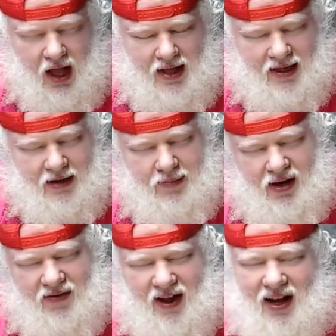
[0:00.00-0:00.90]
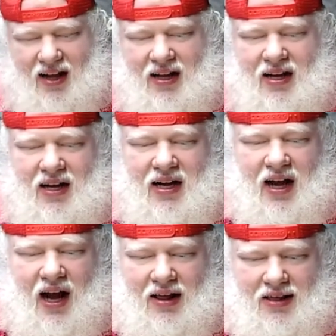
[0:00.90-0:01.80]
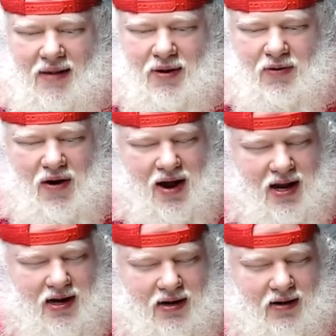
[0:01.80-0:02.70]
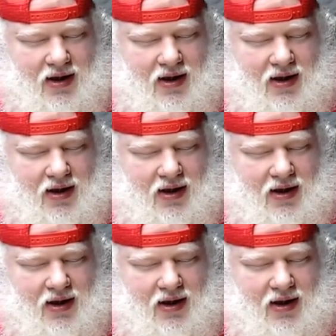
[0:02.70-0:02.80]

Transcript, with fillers: A little bit of like a lemon rind